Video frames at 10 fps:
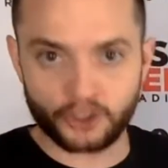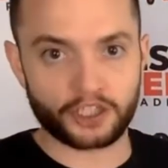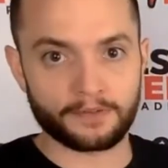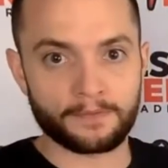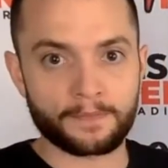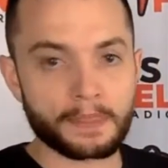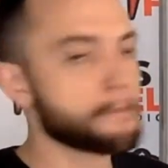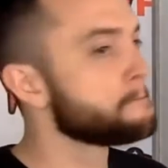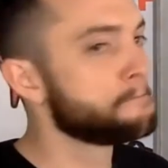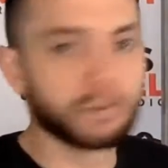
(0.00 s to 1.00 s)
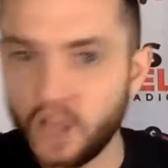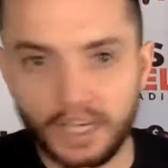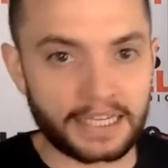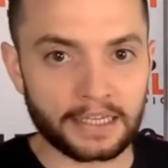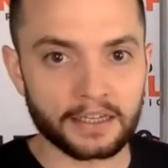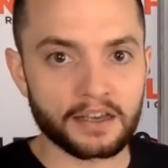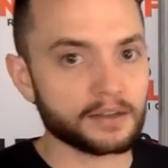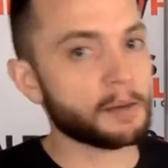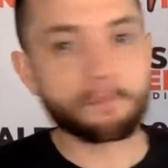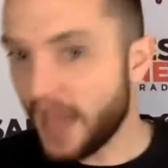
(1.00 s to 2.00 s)
ocean, bloody,
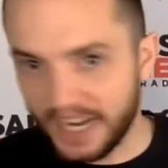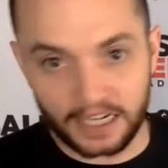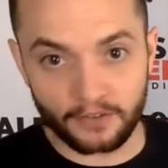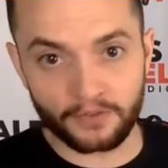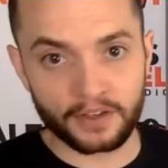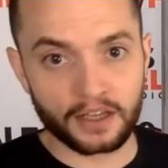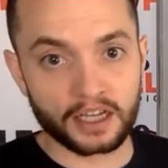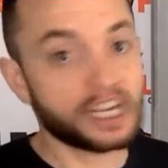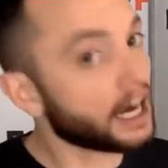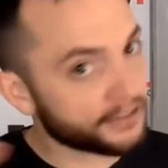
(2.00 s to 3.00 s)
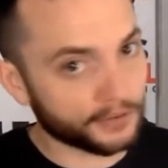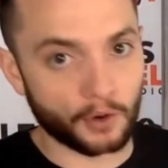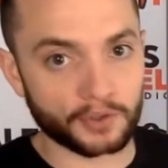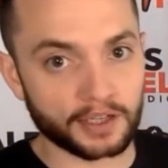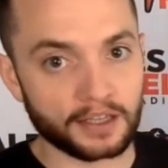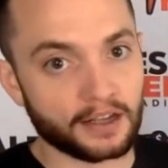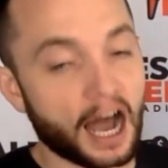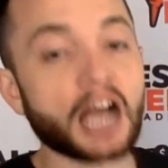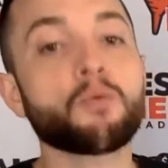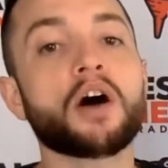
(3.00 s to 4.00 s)
competitive, cutthroat.
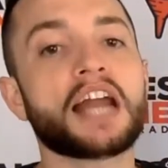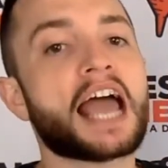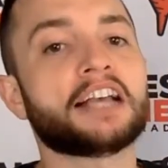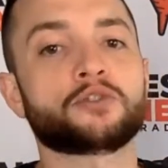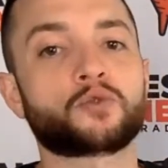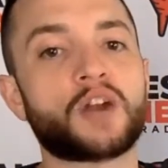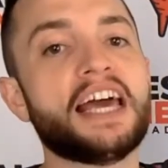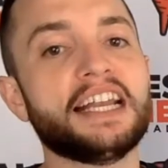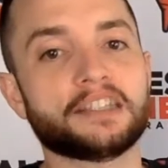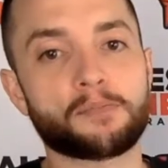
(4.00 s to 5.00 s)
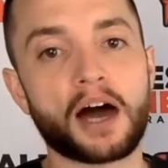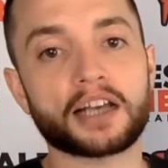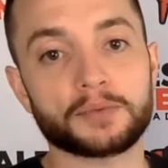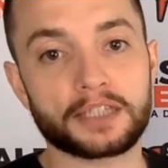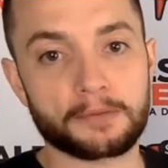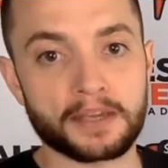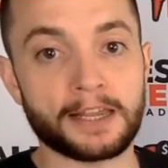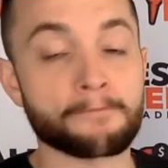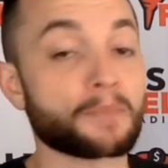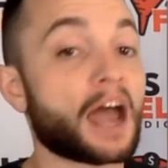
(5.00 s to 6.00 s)
I want it as red as it possibly
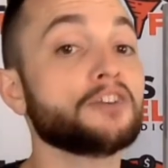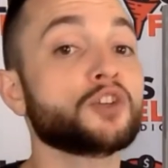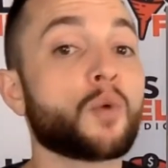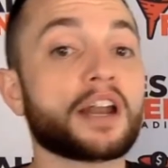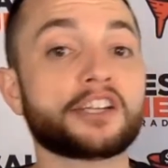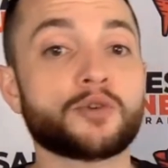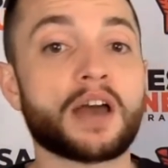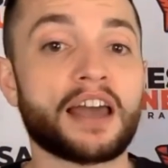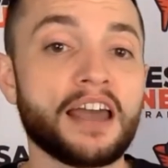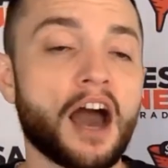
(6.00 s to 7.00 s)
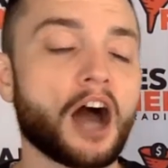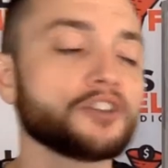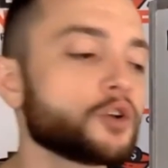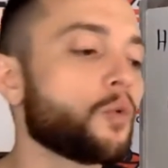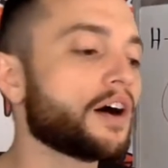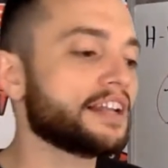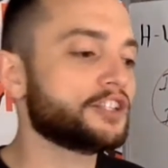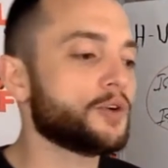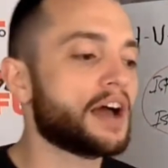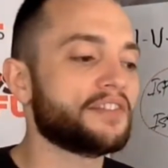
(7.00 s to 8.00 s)
can be. I also want it
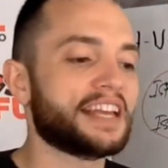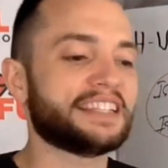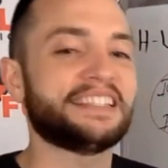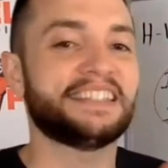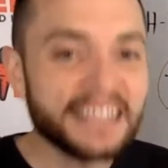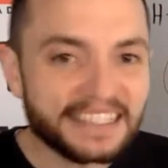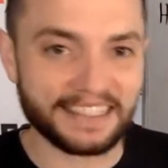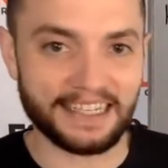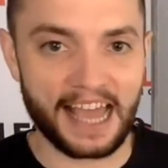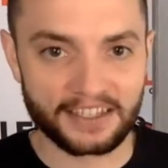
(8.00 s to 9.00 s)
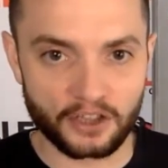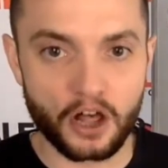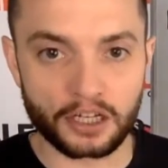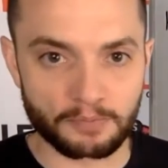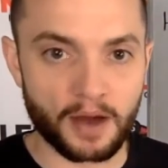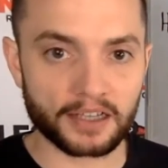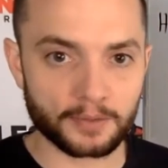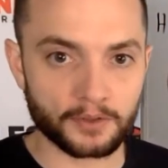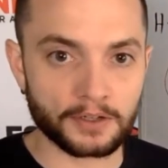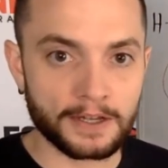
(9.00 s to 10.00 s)
to have existed as long as
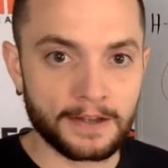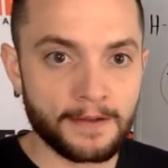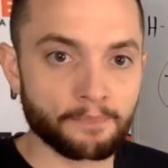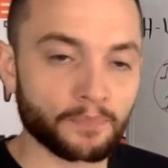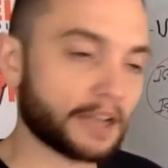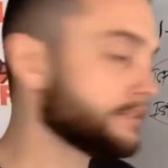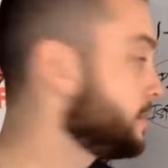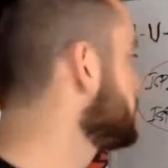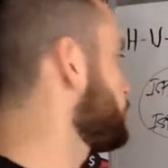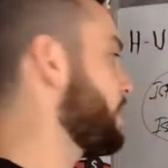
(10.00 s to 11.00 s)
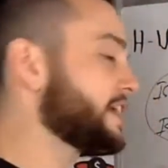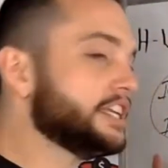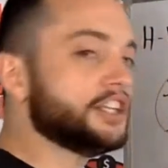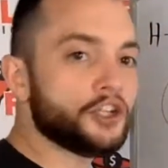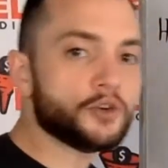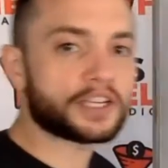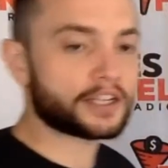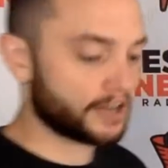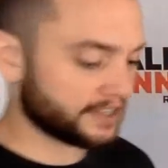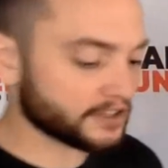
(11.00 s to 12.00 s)
possible. Okay. So what I'm going to do
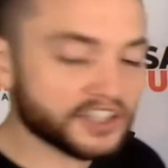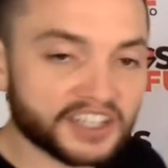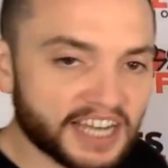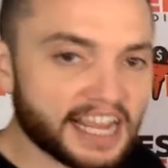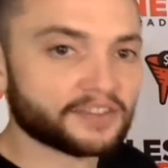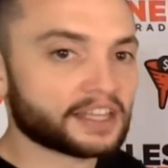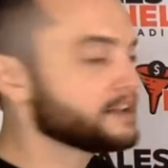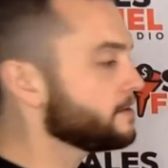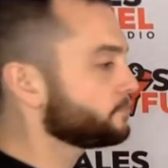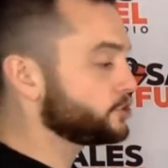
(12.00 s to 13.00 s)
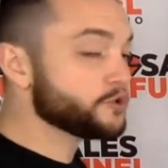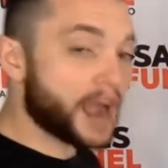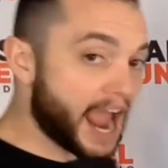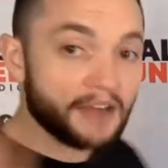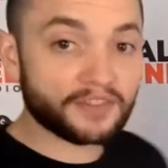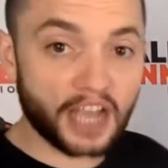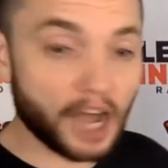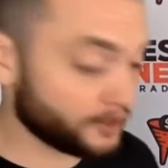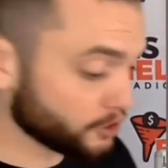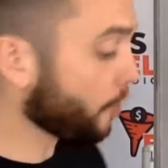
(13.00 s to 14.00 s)
here is understand that you
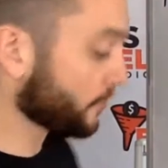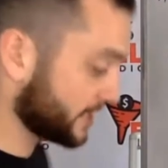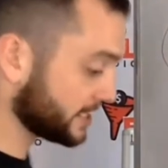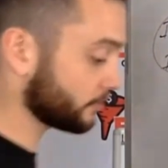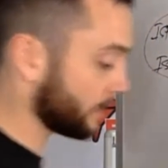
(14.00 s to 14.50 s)
have you're over